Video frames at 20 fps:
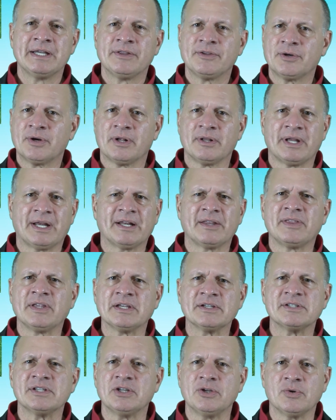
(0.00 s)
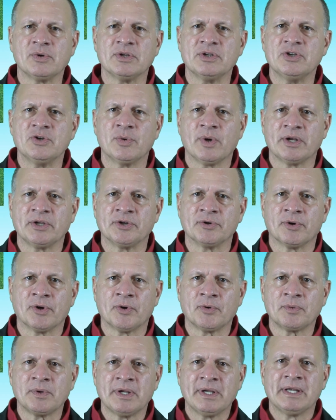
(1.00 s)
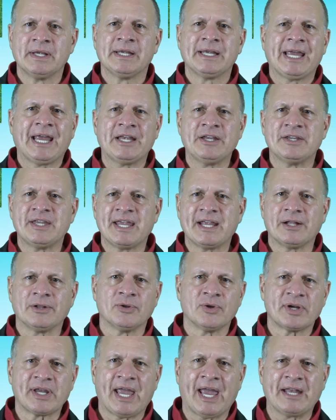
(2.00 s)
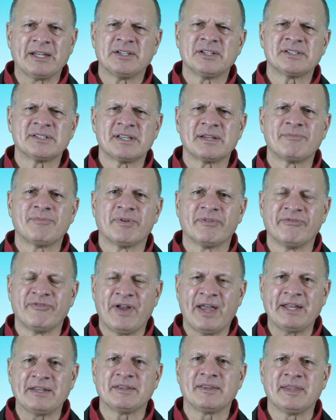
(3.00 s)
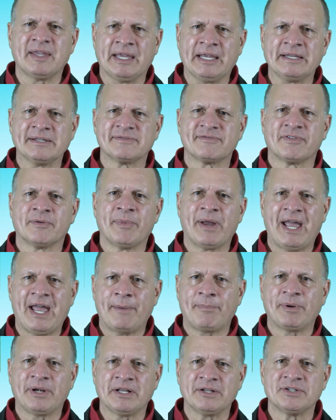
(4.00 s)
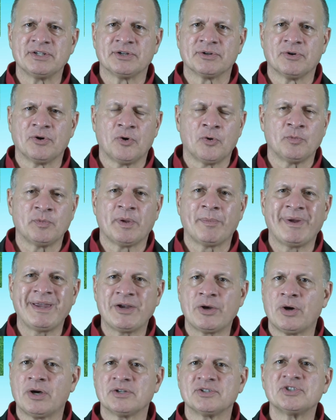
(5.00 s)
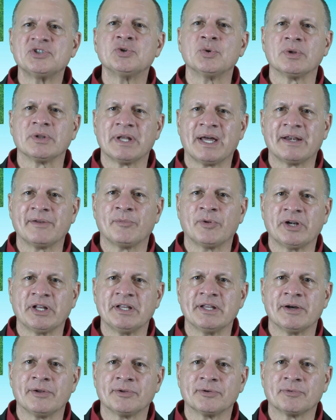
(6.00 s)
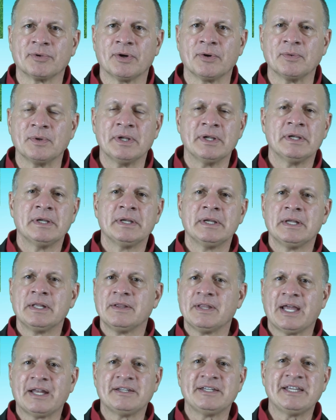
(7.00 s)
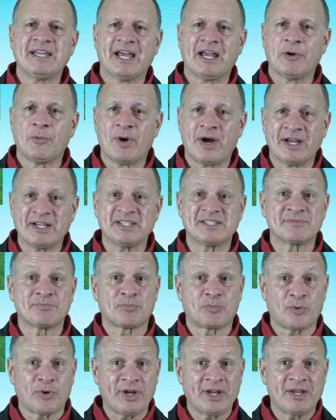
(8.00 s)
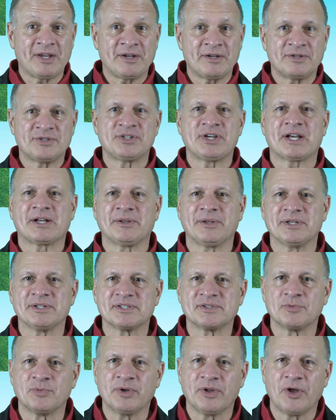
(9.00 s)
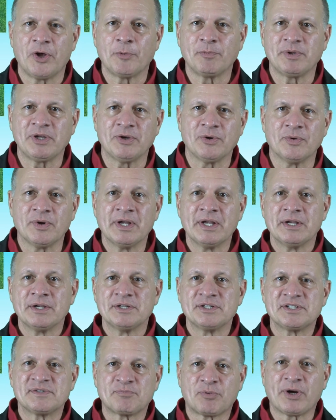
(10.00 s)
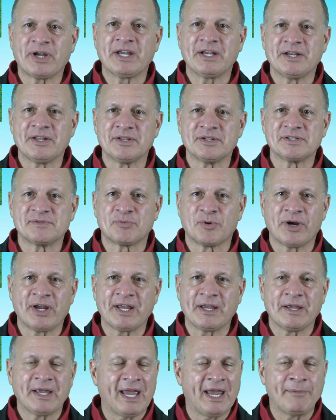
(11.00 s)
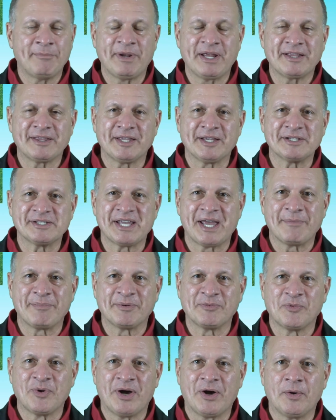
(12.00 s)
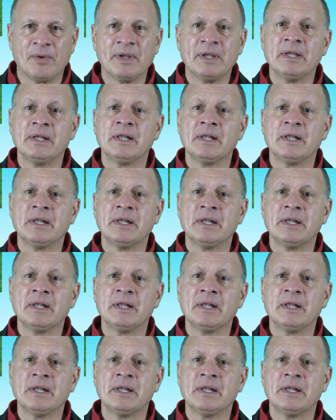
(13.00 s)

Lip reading: There are a lot of things that you can do on your own and take a look at just to prevent things from happening to your home that may cost you a lot of money down the road. That DIY spring checklist will help you spring into the spring and make things happen well.